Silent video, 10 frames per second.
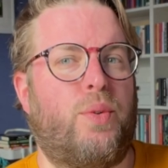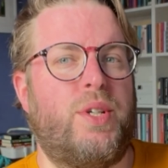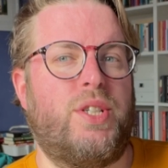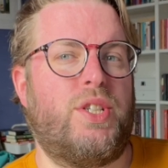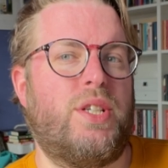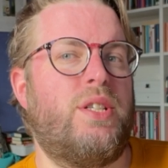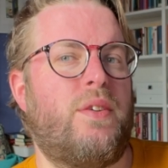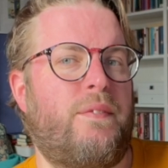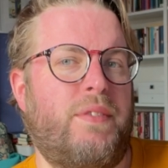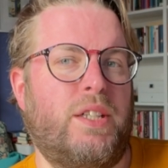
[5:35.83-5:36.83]
which is just
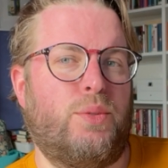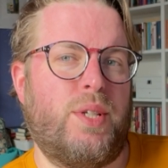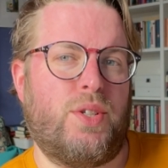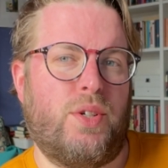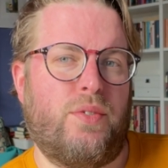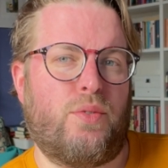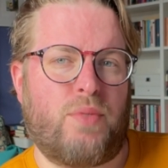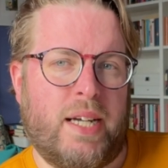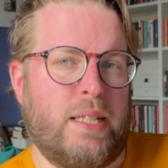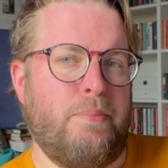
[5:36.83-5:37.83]
filled with sort of
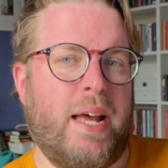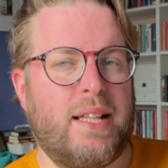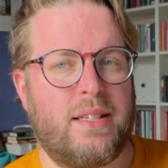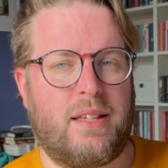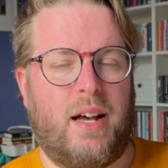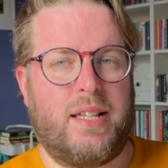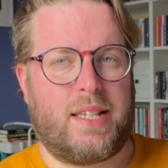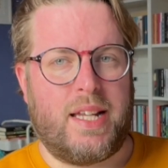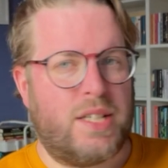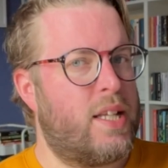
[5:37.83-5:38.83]
random insights
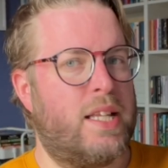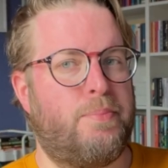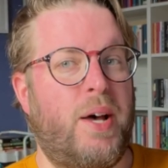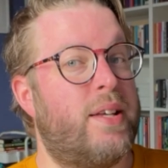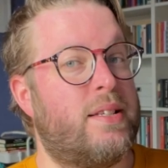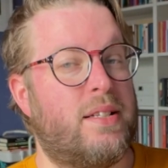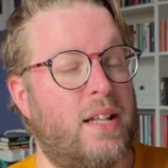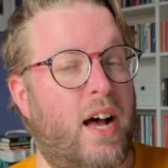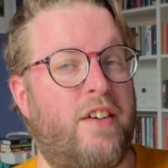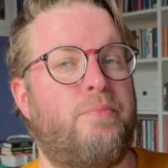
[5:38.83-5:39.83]
into this person's
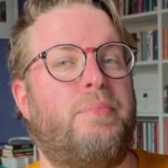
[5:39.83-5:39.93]
life.